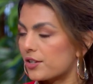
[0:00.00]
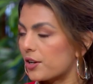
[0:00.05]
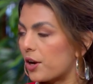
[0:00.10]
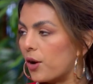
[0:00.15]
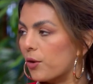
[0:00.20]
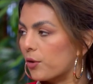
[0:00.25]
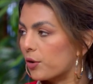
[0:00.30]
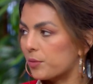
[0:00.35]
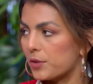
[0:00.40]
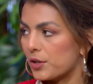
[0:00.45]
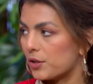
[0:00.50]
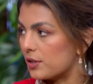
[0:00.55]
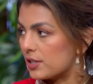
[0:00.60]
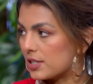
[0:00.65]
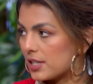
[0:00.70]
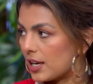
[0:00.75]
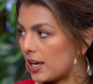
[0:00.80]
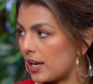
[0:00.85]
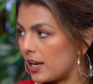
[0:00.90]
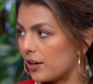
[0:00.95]
a whole
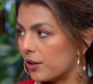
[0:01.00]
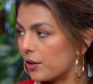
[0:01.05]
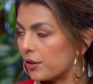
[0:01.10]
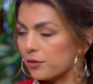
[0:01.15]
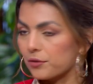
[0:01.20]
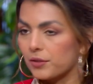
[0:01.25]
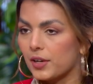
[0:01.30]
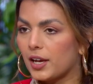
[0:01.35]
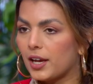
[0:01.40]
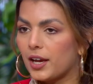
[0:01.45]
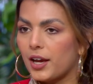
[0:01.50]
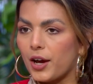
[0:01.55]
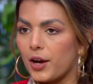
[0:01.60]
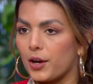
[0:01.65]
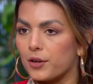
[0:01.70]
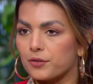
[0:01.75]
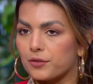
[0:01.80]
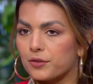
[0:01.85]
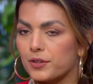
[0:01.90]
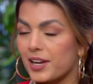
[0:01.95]
community
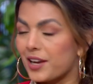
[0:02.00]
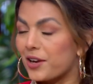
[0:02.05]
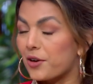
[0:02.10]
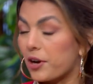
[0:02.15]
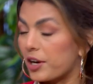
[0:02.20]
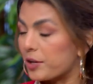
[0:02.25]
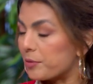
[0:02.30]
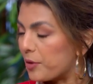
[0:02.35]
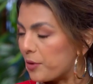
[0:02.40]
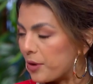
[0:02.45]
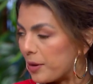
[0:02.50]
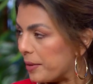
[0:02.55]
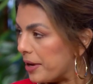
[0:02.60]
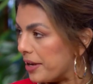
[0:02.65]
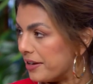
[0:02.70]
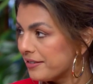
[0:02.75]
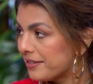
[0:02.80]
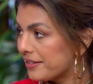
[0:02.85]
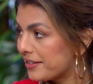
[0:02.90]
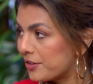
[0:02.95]
of incredible women,